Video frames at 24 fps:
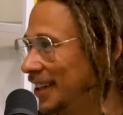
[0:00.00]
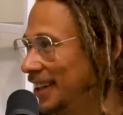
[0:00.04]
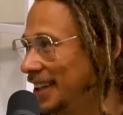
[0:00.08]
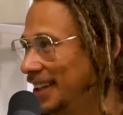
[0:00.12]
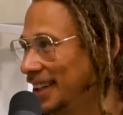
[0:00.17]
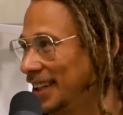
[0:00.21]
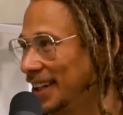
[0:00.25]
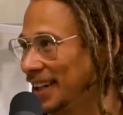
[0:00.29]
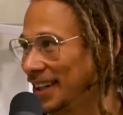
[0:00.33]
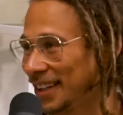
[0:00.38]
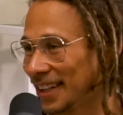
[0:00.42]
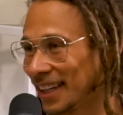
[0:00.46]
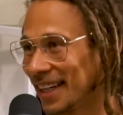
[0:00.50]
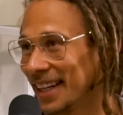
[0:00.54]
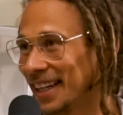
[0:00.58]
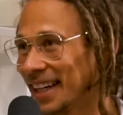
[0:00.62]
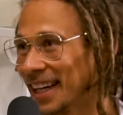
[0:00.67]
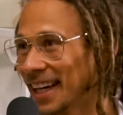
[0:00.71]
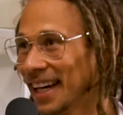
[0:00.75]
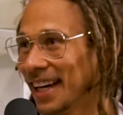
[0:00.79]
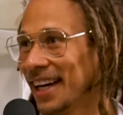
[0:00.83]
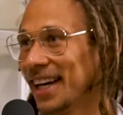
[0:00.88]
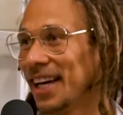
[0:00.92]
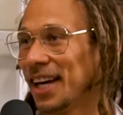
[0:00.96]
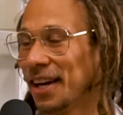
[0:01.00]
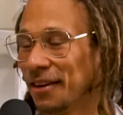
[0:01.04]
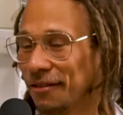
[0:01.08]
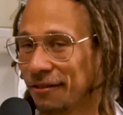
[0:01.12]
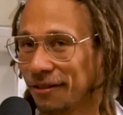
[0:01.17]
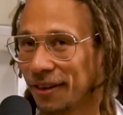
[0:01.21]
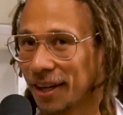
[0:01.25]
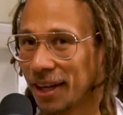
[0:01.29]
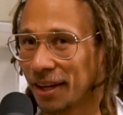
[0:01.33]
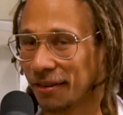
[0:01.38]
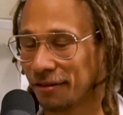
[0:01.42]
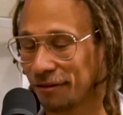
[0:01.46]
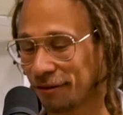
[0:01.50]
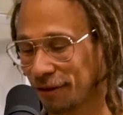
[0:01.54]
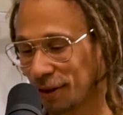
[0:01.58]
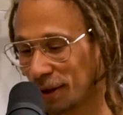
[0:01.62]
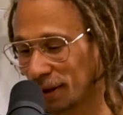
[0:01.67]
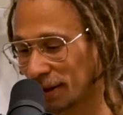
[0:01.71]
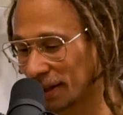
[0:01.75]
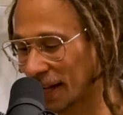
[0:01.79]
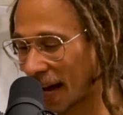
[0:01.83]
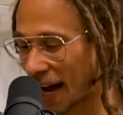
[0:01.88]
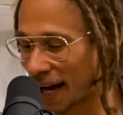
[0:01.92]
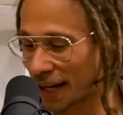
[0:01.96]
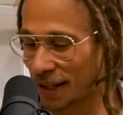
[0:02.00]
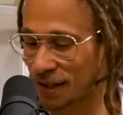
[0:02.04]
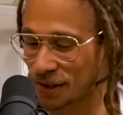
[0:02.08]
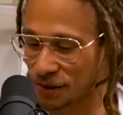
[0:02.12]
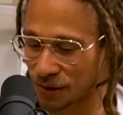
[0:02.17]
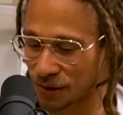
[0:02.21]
You know, like if you're not